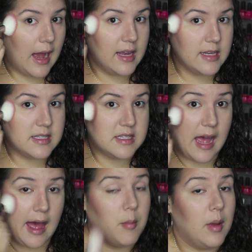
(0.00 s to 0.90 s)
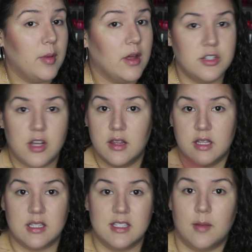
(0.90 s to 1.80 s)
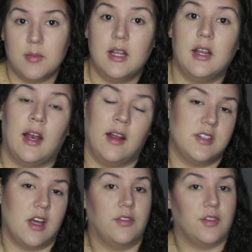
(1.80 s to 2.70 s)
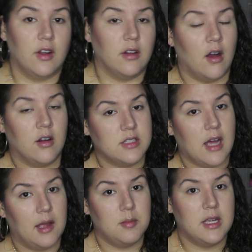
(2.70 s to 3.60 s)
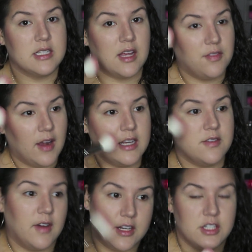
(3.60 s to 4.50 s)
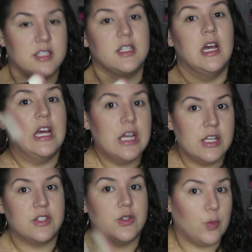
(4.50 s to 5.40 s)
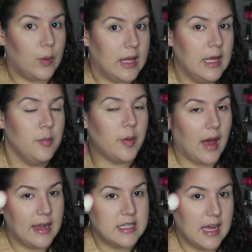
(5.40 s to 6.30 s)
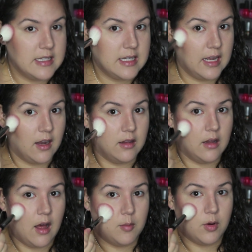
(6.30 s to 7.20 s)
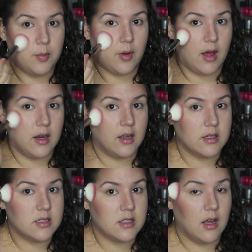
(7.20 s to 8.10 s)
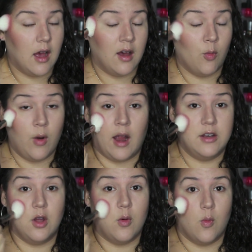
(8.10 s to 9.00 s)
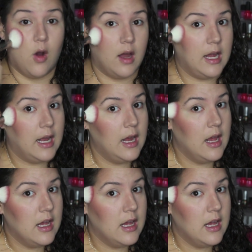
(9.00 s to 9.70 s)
I tap my blush on. This is something that I've done for a long time because I find if I just sweep, I tend to get a lot more product where I don't want it.